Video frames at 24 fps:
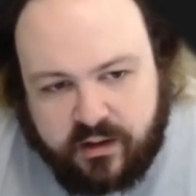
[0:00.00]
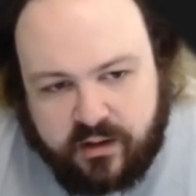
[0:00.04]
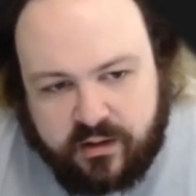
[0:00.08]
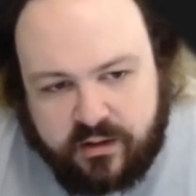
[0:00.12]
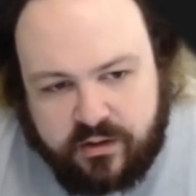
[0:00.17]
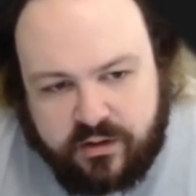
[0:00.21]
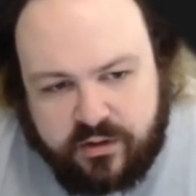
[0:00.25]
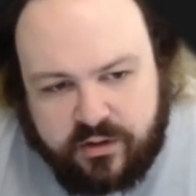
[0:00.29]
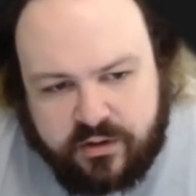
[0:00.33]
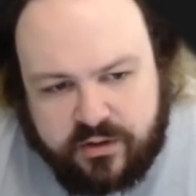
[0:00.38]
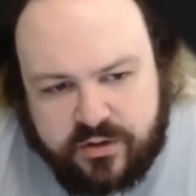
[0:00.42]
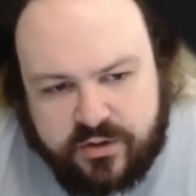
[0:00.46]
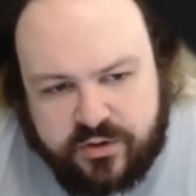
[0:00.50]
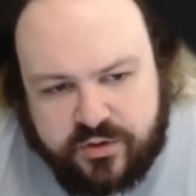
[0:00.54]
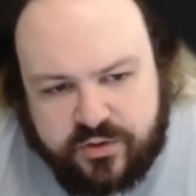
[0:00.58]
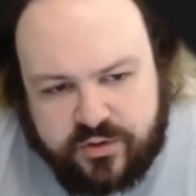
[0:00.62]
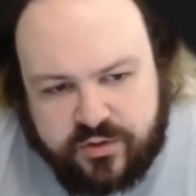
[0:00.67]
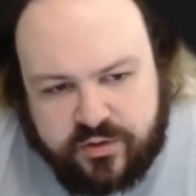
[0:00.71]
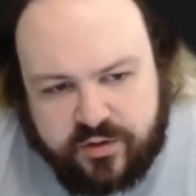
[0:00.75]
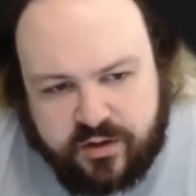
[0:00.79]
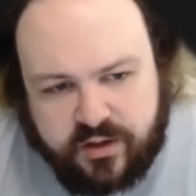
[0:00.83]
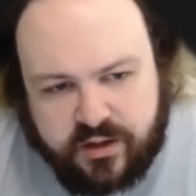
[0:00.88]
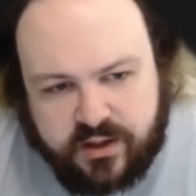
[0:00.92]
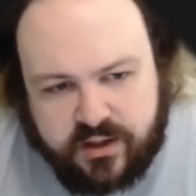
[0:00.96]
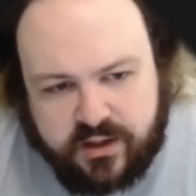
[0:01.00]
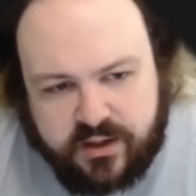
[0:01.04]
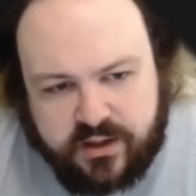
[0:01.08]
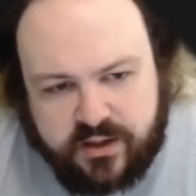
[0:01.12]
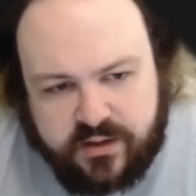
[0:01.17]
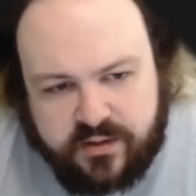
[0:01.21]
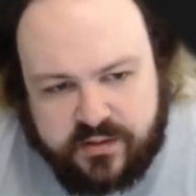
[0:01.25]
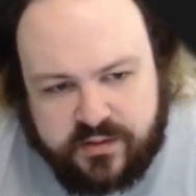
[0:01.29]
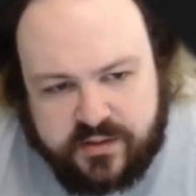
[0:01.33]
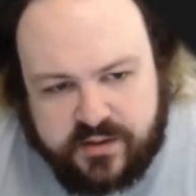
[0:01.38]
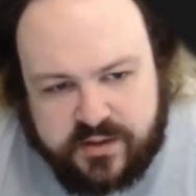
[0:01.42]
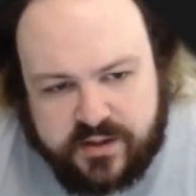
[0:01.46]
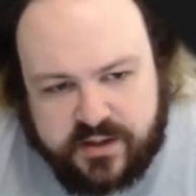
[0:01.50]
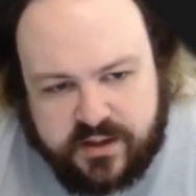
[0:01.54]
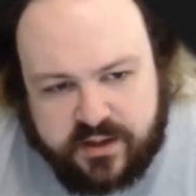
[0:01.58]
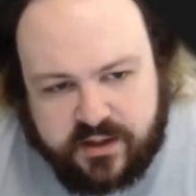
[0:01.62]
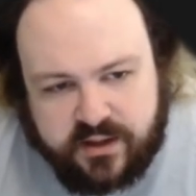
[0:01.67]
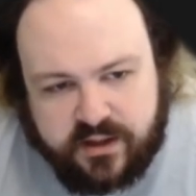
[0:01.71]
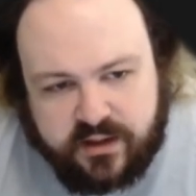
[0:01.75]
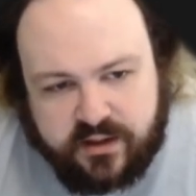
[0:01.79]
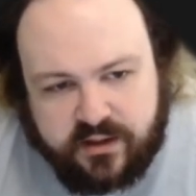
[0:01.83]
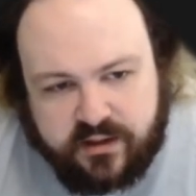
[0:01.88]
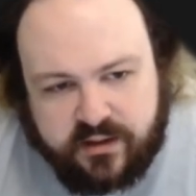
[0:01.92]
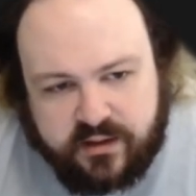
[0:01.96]
You can try
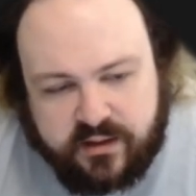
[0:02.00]
using,